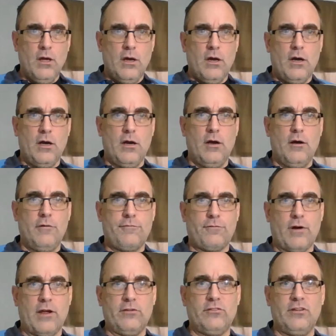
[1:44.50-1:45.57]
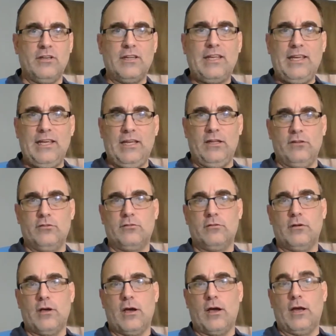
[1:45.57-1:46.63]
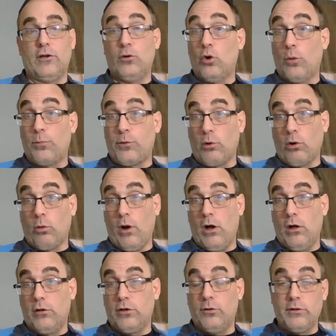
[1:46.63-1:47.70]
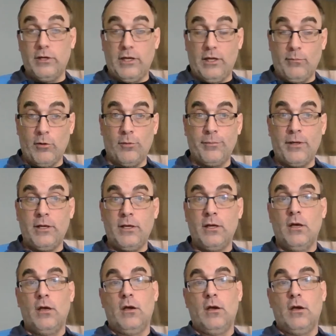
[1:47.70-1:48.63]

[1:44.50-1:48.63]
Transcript: Uh, Frazzian Keys, uh, I do hope you're well. You did email me.